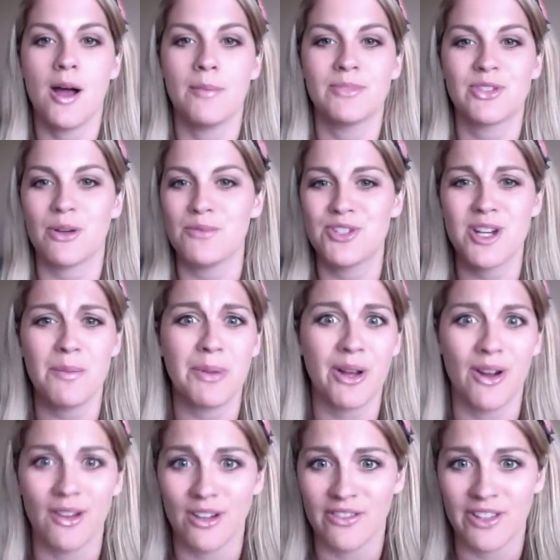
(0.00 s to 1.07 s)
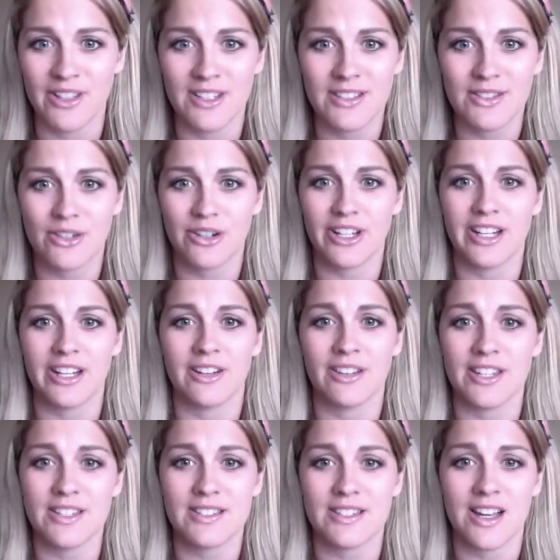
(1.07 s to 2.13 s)
so I'm jumping all over in this screen, or
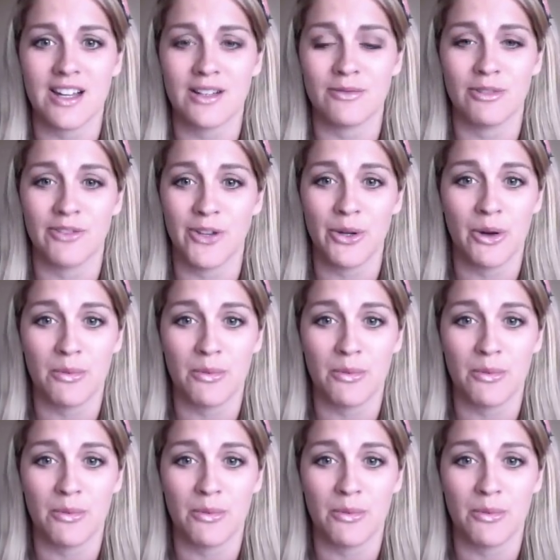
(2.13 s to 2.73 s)
this review.